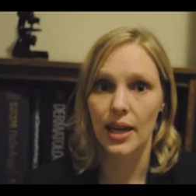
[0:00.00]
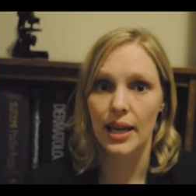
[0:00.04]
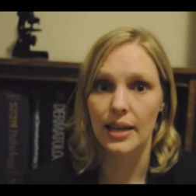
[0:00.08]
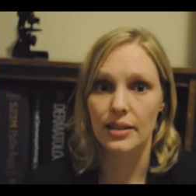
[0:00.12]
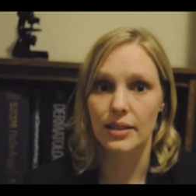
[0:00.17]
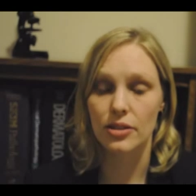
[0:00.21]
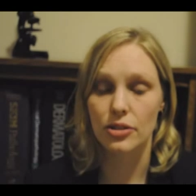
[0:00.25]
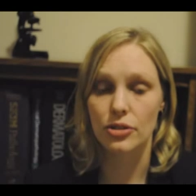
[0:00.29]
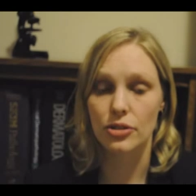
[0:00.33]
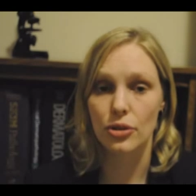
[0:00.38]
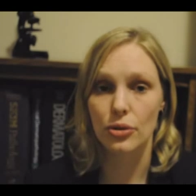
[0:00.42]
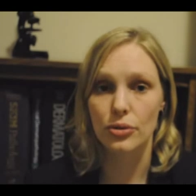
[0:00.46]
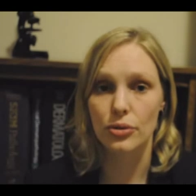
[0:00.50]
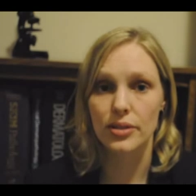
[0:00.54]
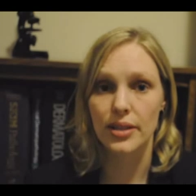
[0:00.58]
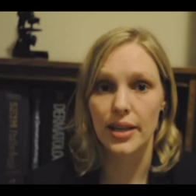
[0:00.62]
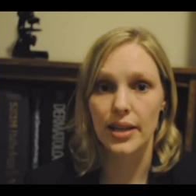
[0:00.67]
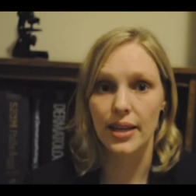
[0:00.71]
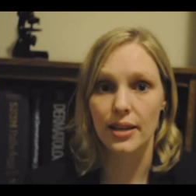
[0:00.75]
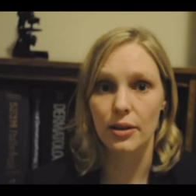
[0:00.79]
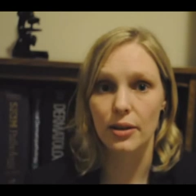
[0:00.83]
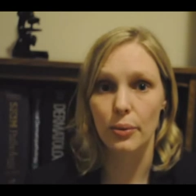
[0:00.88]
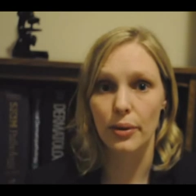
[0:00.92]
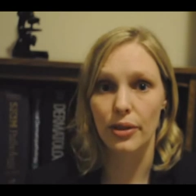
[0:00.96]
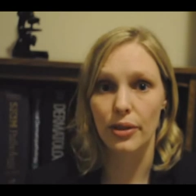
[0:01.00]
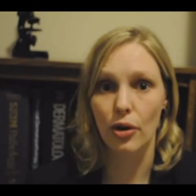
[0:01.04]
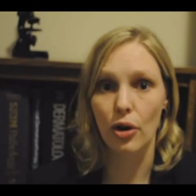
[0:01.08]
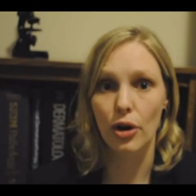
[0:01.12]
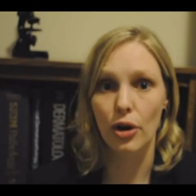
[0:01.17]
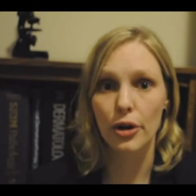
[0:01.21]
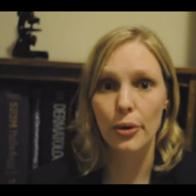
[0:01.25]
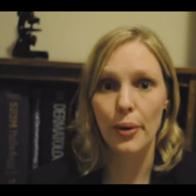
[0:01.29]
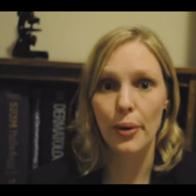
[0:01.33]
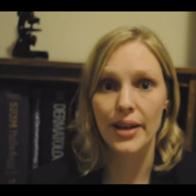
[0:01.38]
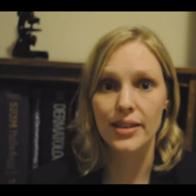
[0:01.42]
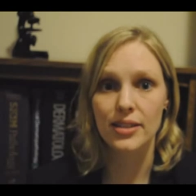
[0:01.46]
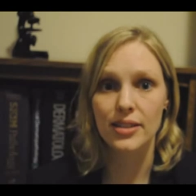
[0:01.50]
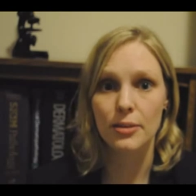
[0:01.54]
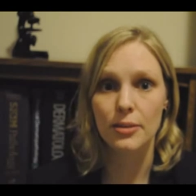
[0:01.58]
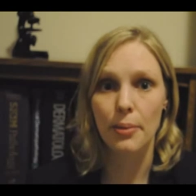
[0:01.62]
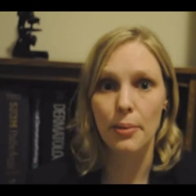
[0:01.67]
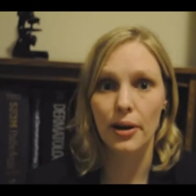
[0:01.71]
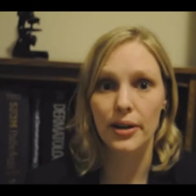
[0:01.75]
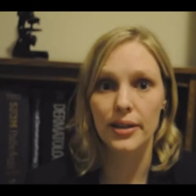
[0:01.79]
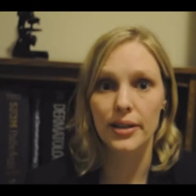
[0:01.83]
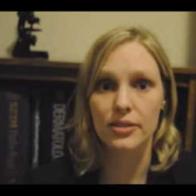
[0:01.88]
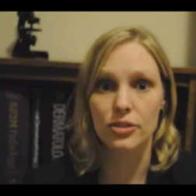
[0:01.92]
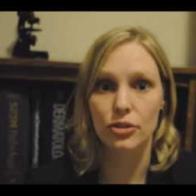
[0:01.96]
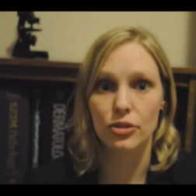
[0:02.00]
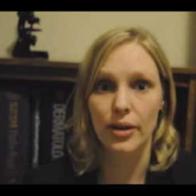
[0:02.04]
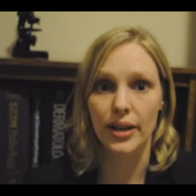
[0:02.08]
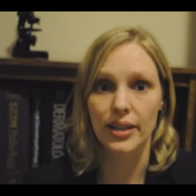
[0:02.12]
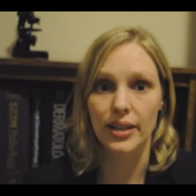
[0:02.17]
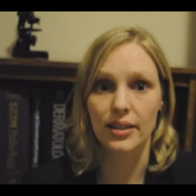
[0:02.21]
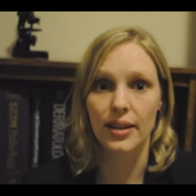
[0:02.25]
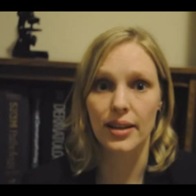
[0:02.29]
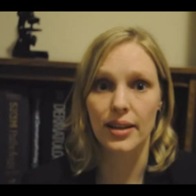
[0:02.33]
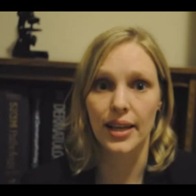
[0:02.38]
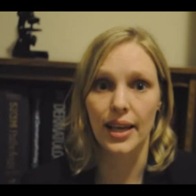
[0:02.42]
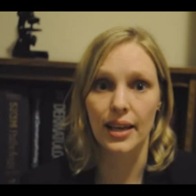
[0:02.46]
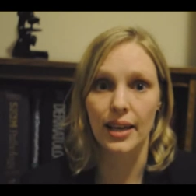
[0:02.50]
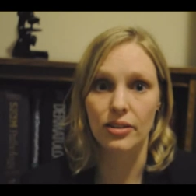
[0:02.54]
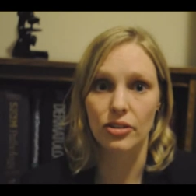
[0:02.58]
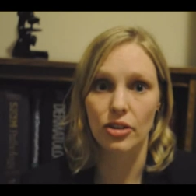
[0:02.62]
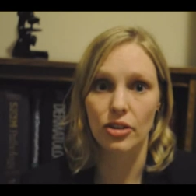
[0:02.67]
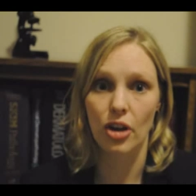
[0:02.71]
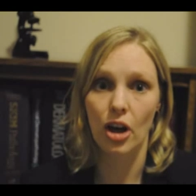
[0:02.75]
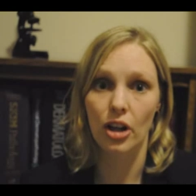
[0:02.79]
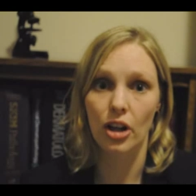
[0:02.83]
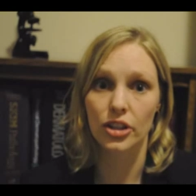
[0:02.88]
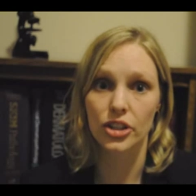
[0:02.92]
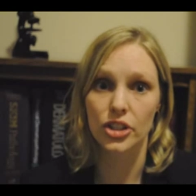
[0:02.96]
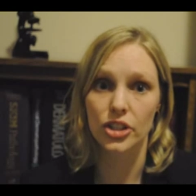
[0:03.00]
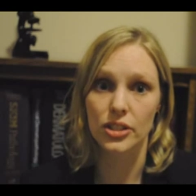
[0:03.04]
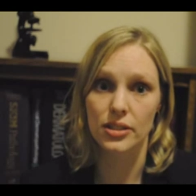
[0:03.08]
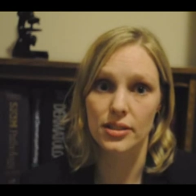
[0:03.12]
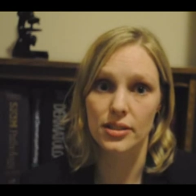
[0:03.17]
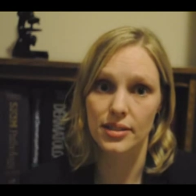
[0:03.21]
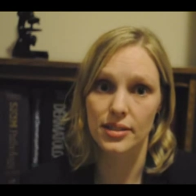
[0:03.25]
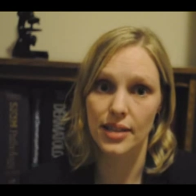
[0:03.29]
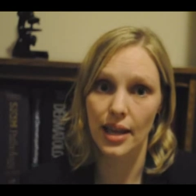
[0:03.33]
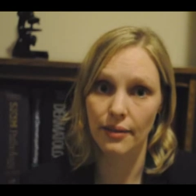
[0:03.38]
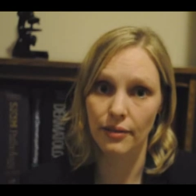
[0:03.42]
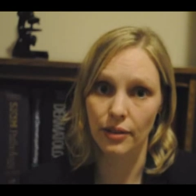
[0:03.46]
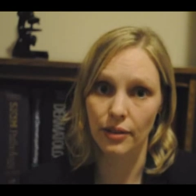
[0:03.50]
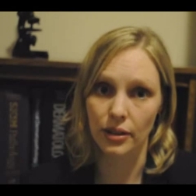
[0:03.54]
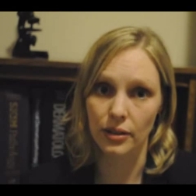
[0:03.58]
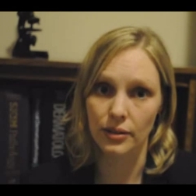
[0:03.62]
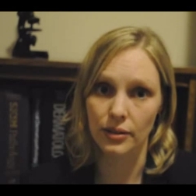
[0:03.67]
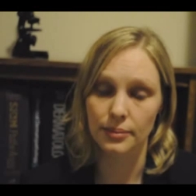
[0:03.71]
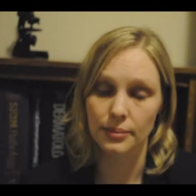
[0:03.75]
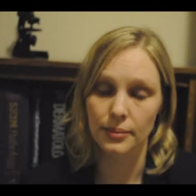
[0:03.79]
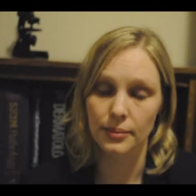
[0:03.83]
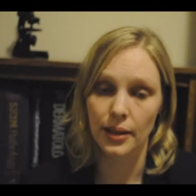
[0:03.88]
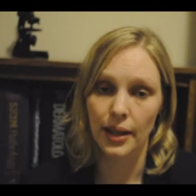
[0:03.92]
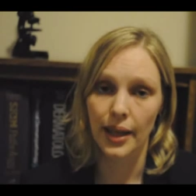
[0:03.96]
is associated with autoantibodies directed against collagen 7,